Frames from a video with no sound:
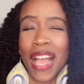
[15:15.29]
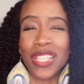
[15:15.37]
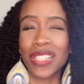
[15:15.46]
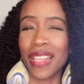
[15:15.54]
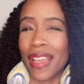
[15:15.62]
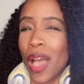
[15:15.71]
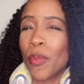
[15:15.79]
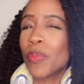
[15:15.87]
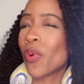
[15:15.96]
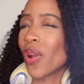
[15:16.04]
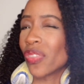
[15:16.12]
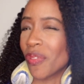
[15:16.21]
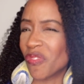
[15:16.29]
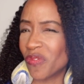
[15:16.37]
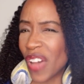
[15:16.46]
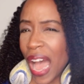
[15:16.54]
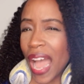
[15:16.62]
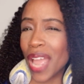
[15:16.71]
I just think I'll be more in the
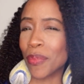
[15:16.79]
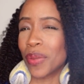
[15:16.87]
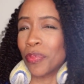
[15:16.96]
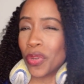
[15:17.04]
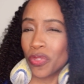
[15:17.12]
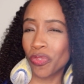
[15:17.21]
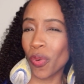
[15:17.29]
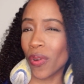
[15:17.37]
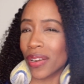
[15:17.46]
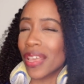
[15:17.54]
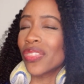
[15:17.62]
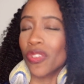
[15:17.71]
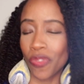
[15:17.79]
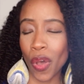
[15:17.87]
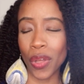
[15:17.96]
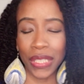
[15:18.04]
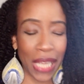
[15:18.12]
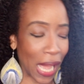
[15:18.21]
vibe and mood for it in the
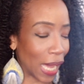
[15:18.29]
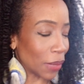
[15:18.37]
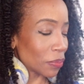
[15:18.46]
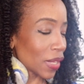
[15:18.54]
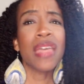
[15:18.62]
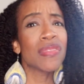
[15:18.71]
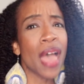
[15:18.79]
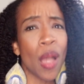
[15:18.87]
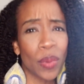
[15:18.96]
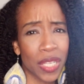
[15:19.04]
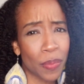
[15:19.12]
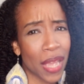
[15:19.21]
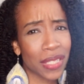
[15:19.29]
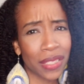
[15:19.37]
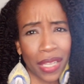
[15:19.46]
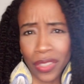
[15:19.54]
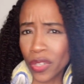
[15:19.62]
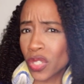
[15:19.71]
fall time. And that one is basically
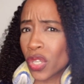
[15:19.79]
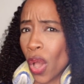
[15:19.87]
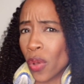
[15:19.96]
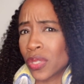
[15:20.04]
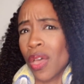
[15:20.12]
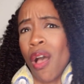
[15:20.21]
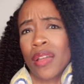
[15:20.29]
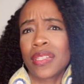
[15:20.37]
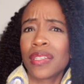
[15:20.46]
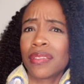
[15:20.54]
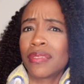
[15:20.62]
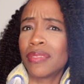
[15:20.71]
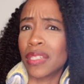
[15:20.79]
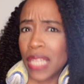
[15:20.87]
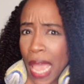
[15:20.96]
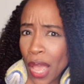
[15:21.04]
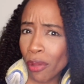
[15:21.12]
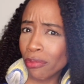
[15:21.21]
like there's ghosts haunting the
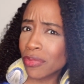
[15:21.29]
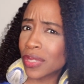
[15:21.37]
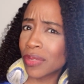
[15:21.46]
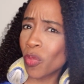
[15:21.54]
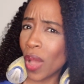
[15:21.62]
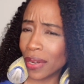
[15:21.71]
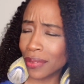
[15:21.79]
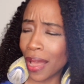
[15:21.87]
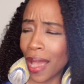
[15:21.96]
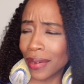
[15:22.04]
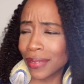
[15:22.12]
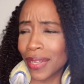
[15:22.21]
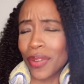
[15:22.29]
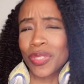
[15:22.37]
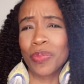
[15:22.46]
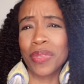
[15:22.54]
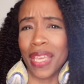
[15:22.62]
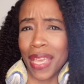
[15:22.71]
towns and whatnot, and there's
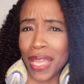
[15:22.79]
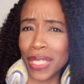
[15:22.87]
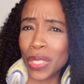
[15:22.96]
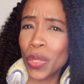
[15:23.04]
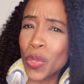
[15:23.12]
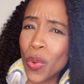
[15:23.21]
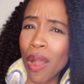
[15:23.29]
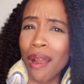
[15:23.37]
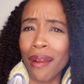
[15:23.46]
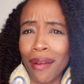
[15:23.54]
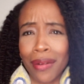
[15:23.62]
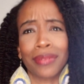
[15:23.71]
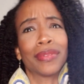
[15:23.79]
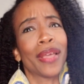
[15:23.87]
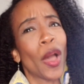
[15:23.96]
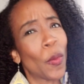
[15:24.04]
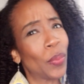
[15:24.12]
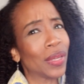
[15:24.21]
some kids who are
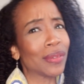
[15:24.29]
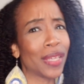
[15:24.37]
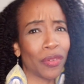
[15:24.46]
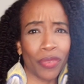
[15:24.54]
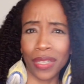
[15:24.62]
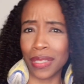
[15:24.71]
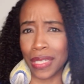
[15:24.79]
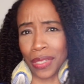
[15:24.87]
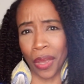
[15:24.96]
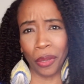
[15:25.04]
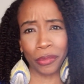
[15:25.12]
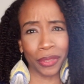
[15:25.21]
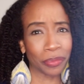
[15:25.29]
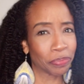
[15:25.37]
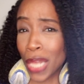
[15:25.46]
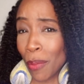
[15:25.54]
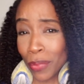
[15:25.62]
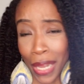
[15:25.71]
helping get rid of these ghosts.
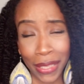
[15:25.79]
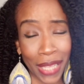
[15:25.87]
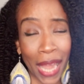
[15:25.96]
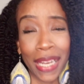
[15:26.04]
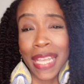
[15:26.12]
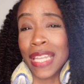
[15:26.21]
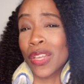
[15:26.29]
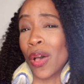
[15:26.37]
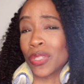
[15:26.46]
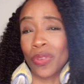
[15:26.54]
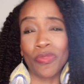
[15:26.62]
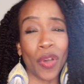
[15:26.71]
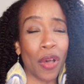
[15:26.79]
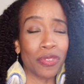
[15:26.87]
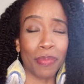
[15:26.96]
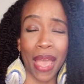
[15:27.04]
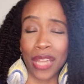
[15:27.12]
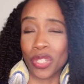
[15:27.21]
Something like that. It also
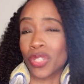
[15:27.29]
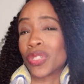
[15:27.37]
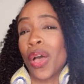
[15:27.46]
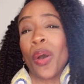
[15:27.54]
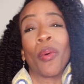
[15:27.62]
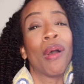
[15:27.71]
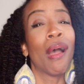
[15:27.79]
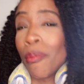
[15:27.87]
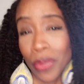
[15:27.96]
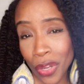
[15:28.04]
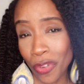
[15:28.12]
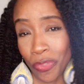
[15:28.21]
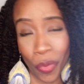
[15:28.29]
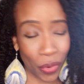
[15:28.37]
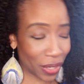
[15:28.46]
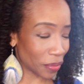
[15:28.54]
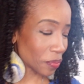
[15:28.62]
involves magic, so I'm here for